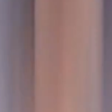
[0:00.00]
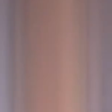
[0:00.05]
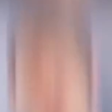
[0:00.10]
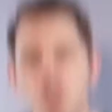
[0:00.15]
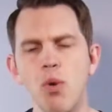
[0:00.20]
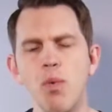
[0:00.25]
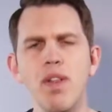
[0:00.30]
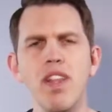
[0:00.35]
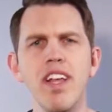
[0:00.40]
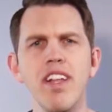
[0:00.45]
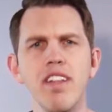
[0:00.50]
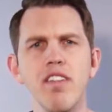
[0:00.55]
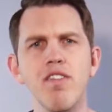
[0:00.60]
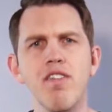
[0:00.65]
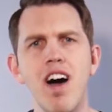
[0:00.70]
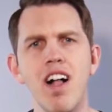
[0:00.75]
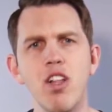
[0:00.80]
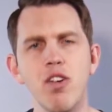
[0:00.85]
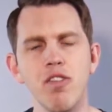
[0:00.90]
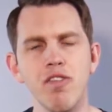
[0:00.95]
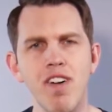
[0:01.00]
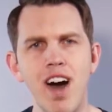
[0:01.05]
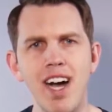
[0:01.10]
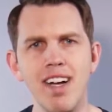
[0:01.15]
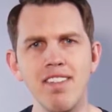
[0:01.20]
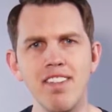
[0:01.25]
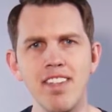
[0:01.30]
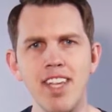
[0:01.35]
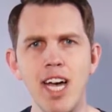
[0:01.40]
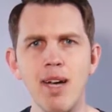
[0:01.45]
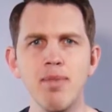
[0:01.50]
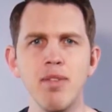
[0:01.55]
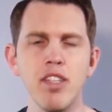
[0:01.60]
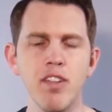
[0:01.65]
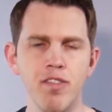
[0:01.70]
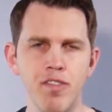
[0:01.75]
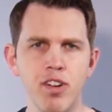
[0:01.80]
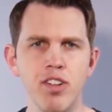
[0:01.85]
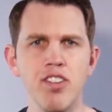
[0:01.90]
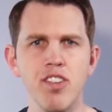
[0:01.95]
So we like to follow 5 steps,
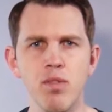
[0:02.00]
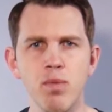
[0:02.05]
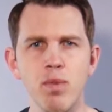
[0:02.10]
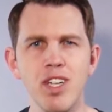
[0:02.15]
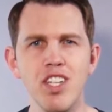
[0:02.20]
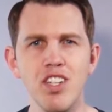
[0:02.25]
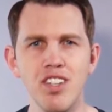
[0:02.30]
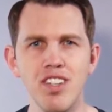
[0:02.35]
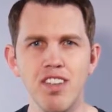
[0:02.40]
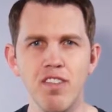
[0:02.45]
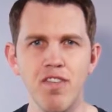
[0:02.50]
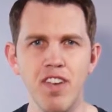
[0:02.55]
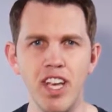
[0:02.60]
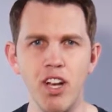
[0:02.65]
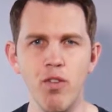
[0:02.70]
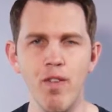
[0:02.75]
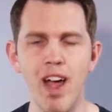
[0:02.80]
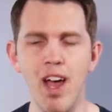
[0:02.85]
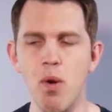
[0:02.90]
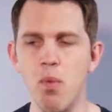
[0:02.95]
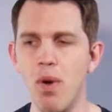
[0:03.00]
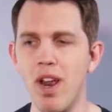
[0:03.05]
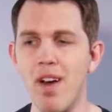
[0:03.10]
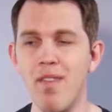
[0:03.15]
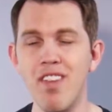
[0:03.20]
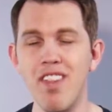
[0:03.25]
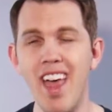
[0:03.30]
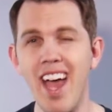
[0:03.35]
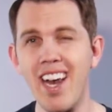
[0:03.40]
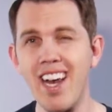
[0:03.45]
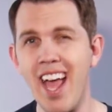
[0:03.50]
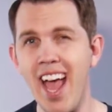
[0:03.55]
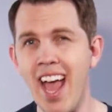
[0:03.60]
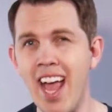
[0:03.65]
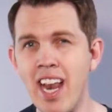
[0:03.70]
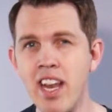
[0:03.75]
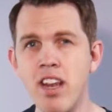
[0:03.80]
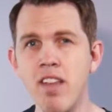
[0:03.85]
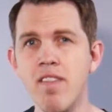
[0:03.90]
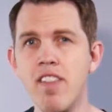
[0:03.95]
the first of which is to figure out whatever that
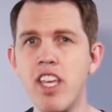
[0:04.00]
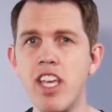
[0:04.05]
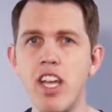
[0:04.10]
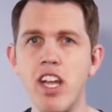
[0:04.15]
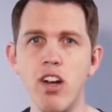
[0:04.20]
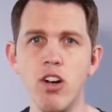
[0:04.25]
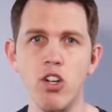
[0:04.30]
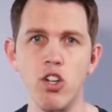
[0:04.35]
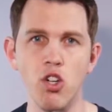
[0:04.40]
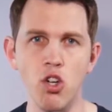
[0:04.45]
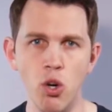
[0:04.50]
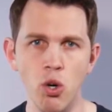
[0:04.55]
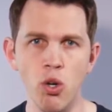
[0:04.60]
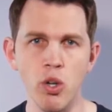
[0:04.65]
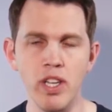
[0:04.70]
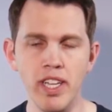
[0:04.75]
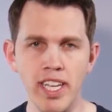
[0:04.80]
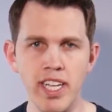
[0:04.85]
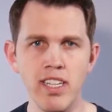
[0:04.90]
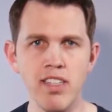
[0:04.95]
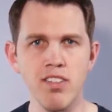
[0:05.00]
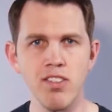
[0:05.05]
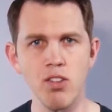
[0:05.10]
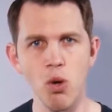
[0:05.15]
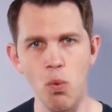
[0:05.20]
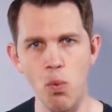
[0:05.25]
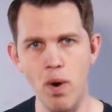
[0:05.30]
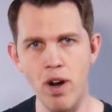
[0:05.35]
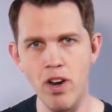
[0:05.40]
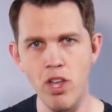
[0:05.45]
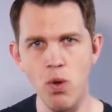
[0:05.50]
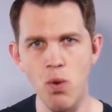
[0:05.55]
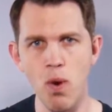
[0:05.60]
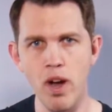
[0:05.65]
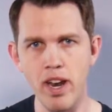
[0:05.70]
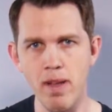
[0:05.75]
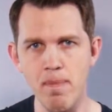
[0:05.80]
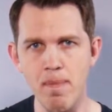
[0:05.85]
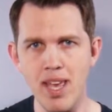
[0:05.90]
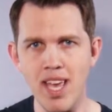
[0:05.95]
end of the year goal is. So where do you
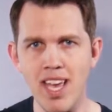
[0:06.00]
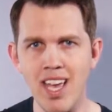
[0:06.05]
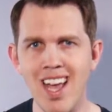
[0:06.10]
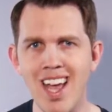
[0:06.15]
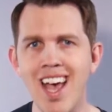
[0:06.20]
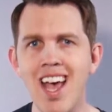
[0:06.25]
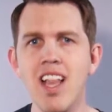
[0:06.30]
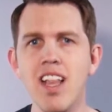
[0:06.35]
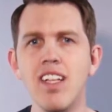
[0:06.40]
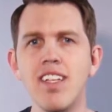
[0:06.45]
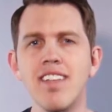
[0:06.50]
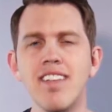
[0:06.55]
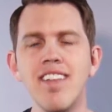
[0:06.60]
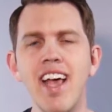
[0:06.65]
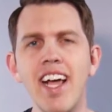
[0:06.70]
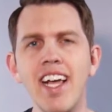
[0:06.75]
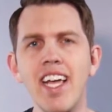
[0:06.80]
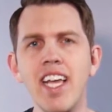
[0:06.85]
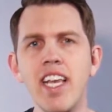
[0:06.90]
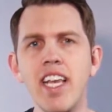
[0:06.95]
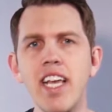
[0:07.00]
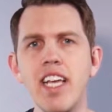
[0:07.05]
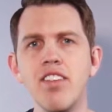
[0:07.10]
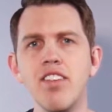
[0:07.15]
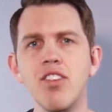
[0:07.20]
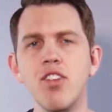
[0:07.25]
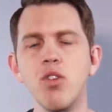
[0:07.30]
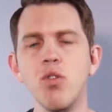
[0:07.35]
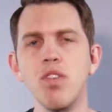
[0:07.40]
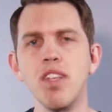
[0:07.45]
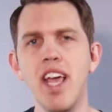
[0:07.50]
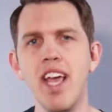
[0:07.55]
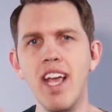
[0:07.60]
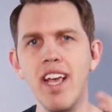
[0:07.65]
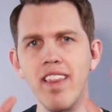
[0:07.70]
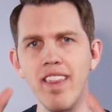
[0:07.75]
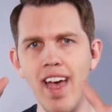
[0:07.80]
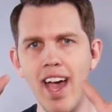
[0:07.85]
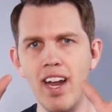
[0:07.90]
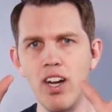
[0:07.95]
want to be? The second is to
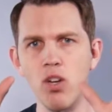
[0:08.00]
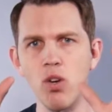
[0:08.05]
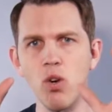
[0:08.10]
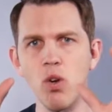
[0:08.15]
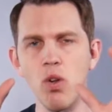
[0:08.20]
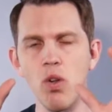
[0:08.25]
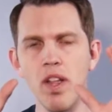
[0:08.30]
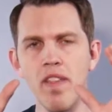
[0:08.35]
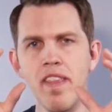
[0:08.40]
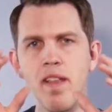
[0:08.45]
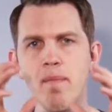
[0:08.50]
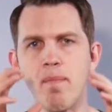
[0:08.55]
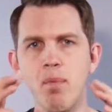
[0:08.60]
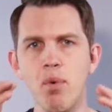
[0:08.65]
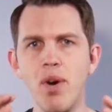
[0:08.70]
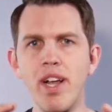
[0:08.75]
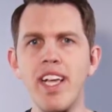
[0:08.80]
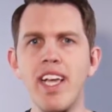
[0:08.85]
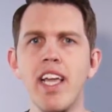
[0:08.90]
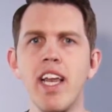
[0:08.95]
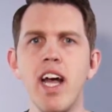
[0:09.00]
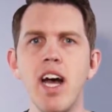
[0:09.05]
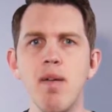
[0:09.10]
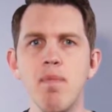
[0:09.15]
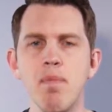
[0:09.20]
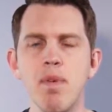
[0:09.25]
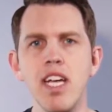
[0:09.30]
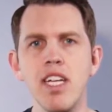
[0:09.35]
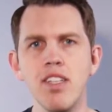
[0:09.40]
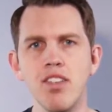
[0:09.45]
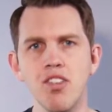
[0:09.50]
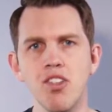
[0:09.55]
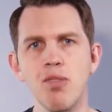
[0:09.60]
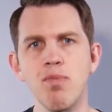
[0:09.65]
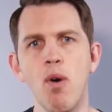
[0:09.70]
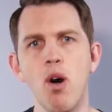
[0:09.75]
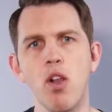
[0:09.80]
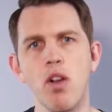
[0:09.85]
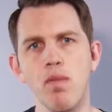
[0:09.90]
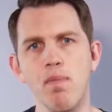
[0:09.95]
take that goal and then break it up into
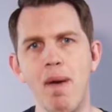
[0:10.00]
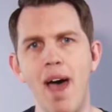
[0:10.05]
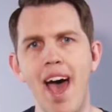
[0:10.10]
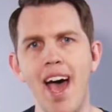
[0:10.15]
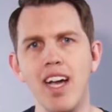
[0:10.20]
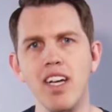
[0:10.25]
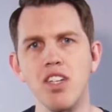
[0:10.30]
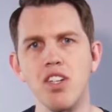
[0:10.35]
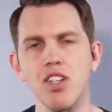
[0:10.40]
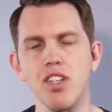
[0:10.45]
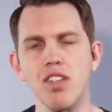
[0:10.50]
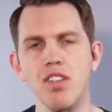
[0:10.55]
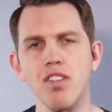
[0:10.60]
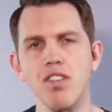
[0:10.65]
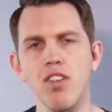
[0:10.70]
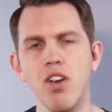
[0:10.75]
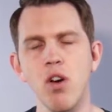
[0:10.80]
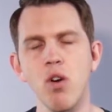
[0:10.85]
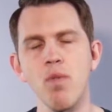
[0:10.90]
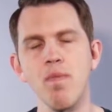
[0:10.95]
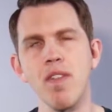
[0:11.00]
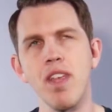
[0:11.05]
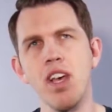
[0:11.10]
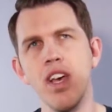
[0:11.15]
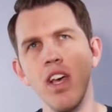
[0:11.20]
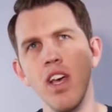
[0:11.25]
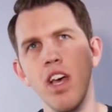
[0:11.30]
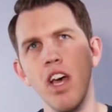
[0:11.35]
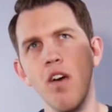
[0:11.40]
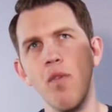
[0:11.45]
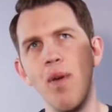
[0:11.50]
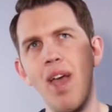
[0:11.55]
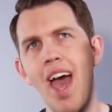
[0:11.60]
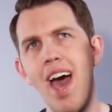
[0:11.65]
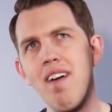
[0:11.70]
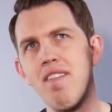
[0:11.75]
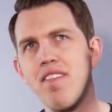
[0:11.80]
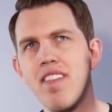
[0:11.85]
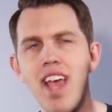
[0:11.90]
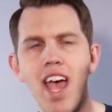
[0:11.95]
smaller packages. So if we
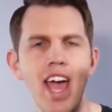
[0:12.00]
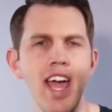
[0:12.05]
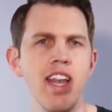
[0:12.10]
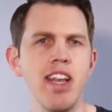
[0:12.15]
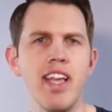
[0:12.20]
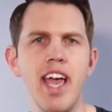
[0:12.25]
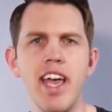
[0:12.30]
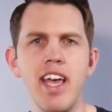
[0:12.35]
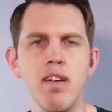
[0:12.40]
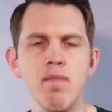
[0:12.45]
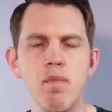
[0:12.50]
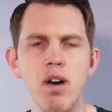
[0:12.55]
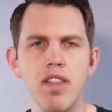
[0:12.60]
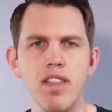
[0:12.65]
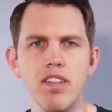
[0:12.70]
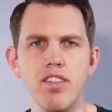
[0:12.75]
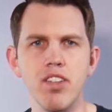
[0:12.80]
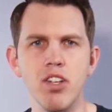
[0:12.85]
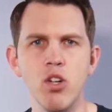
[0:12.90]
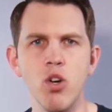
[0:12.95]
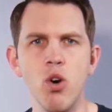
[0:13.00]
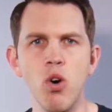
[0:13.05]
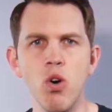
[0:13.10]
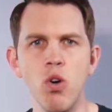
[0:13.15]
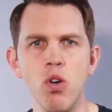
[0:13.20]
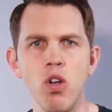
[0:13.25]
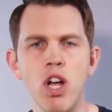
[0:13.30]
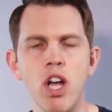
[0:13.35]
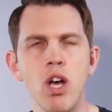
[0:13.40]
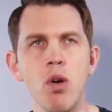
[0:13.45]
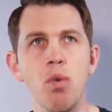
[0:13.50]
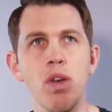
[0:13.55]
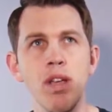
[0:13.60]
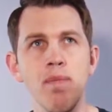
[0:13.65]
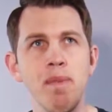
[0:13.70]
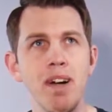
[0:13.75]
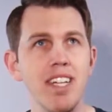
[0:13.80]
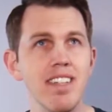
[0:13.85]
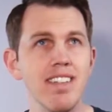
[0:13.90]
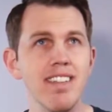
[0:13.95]
have 10K a month as a goal, we
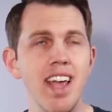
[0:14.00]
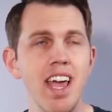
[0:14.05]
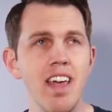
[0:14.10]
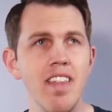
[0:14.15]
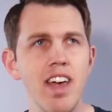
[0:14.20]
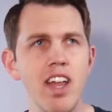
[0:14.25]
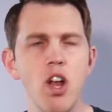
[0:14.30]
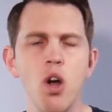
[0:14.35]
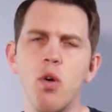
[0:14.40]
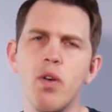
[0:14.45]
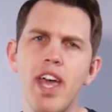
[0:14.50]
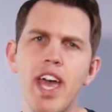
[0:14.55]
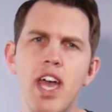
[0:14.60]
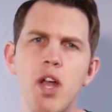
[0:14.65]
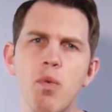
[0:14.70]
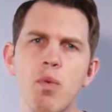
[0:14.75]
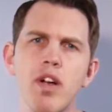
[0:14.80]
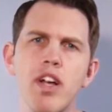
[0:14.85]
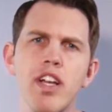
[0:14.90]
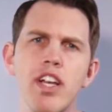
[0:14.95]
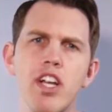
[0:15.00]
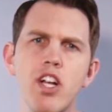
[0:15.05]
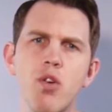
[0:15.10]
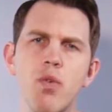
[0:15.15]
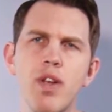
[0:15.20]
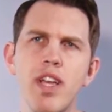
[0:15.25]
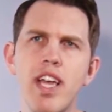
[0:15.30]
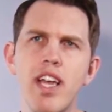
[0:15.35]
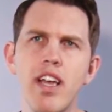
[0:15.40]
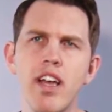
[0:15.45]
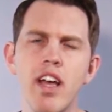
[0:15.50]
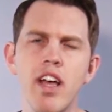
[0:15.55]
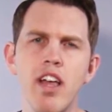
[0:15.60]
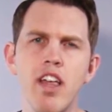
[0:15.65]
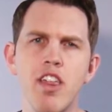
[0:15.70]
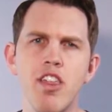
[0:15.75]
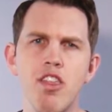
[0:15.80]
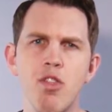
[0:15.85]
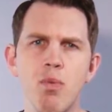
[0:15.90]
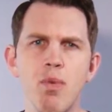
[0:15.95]
might say that, okay, we're going to create
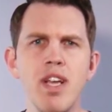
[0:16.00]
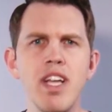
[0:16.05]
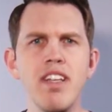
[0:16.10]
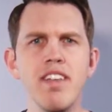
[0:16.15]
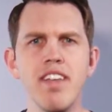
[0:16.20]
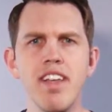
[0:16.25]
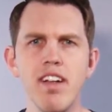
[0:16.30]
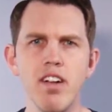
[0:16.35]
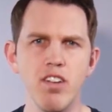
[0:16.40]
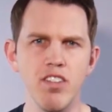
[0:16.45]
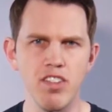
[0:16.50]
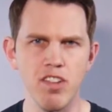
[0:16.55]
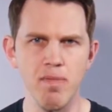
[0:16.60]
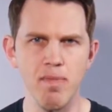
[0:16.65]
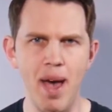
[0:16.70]
3 tiers of